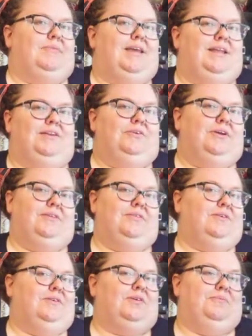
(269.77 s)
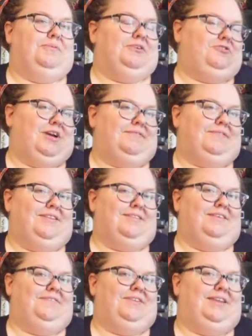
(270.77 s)
And there is some witchcraft and
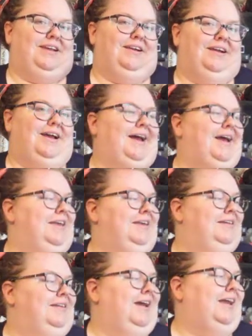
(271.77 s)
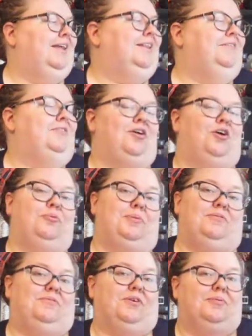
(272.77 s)
stuff in there. I left it
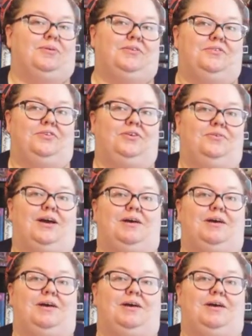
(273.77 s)
open for a book two.